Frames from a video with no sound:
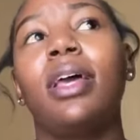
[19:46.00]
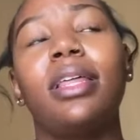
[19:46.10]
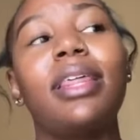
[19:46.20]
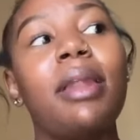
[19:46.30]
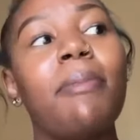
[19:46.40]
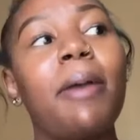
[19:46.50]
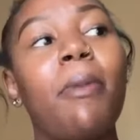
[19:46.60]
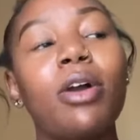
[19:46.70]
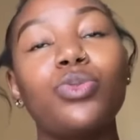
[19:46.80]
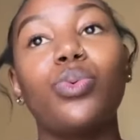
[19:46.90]
Then my
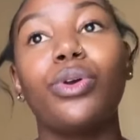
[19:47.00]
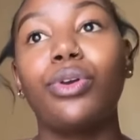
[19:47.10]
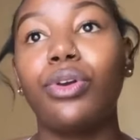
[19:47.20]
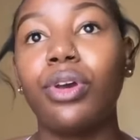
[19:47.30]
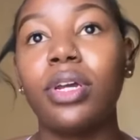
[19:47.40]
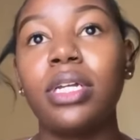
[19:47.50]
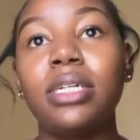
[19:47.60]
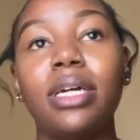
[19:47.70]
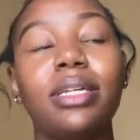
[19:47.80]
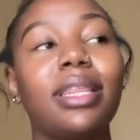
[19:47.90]
marks were good.
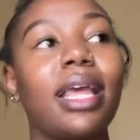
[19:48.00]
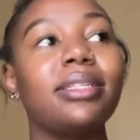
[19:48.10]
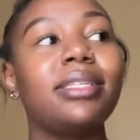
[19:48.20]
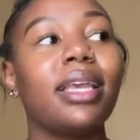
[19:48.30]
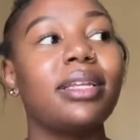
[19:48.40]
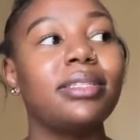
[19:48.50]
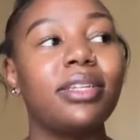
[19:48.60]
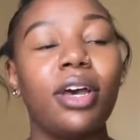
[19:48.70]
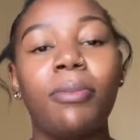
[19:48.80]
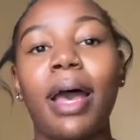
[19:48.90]
Then second
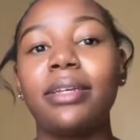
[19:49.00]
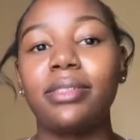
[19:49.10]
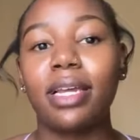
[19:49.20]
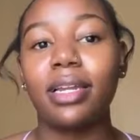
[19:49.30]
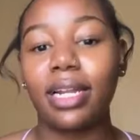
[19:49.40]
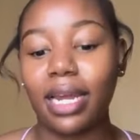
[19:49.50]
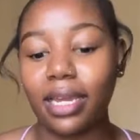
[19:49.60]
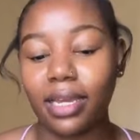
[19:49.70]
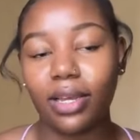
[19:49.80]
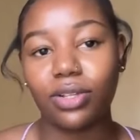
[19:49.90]
term, I started
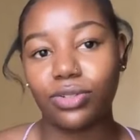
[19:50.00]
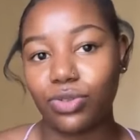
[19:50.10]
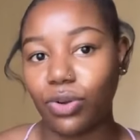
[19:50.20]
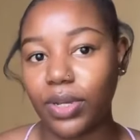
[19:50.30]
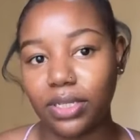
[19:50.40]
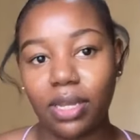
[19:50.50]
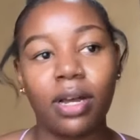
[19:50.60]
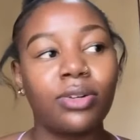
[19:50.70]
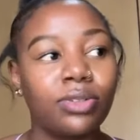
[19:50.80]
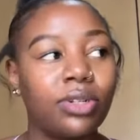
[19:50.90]
like slowing
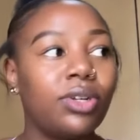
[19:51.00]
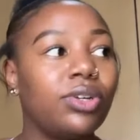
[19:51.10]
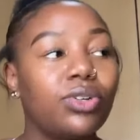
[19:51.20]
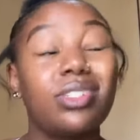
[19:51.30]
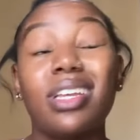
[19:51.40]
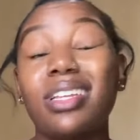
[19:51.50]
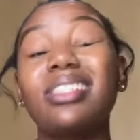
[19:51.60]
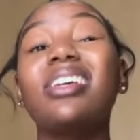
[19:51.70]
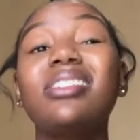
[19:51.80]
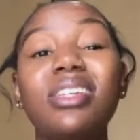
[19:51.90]
down because like
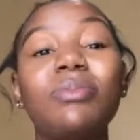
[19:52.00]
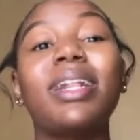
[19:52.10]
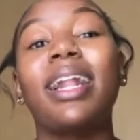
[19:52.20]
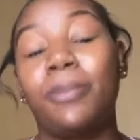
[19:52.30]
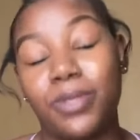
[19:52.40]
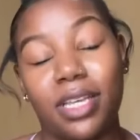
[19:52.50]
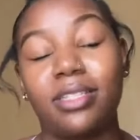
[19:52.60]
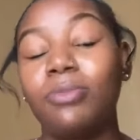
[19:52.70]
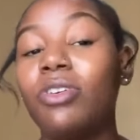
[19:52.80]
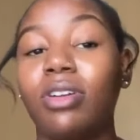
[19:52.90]
second term clubs, guys,
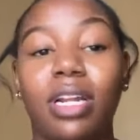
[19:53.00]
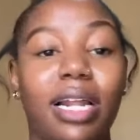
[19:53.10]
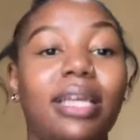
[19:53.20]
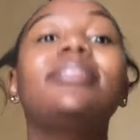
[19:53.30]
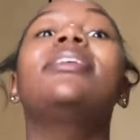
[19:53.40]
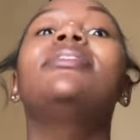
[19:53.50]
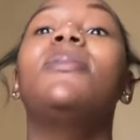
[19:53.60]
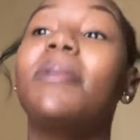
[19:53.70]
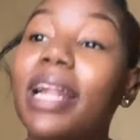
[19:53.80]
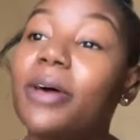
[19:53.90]
I'm not gonna lie, second term
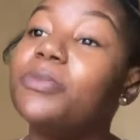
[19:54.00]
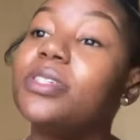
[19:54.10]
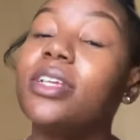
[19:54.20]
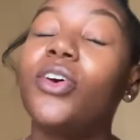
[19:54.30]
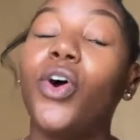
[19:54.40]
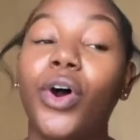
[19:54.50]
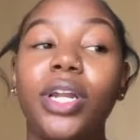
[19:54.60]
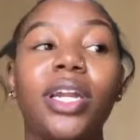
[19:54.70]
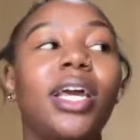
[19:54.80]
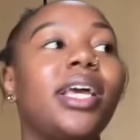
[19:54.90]
clubs on
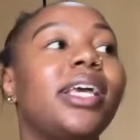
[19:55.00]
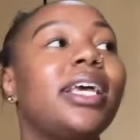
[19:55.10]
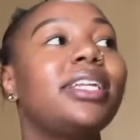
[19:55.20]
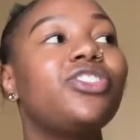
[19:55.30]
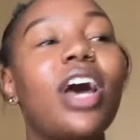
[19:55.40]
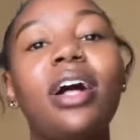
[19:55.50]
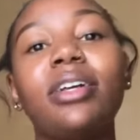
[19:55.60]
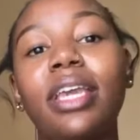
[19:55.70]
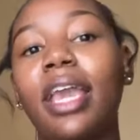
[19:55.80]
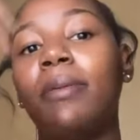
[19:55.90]
trial
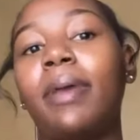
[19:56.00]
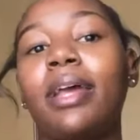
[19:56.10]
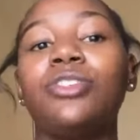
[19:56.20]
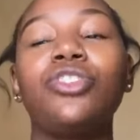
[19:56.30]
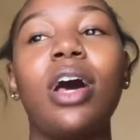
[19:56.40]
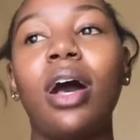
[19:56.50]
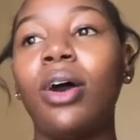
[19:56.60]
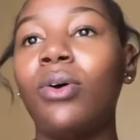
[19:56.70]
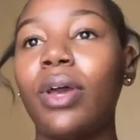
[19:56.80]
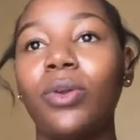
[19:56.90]
came, and
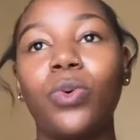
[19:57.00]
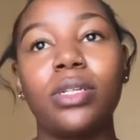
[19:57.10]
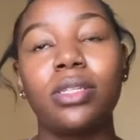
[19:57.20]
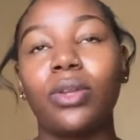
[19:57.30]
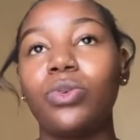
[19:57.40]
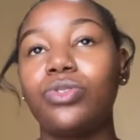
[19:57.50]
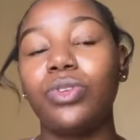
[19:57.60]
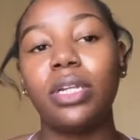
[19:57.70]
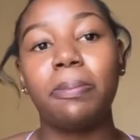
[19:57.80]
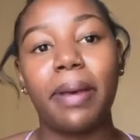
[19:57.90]
trial, it was
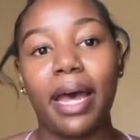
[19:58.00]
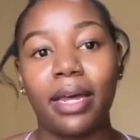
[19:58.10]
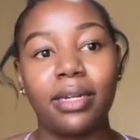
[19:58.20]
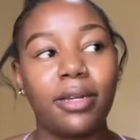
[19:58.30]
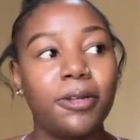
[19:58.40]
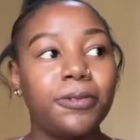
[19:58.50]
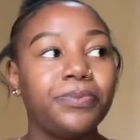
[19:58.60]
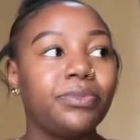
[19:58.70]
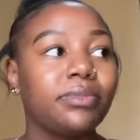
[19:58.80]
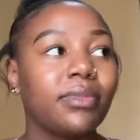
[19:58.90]
really bad.
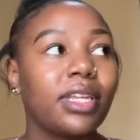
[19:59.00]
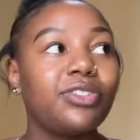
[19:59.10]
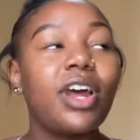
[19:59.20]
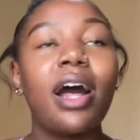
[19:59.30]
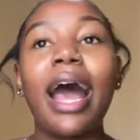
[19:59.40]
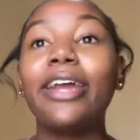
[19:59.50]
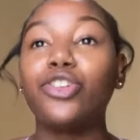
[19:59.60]
Trial, I